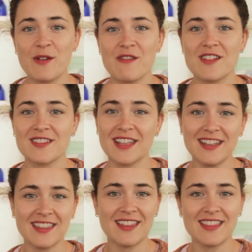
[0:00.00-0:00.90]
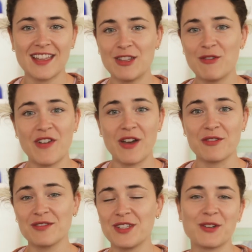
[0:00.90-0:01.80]
if there's anything that you
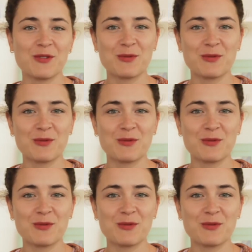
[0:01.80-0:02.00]
found, you know,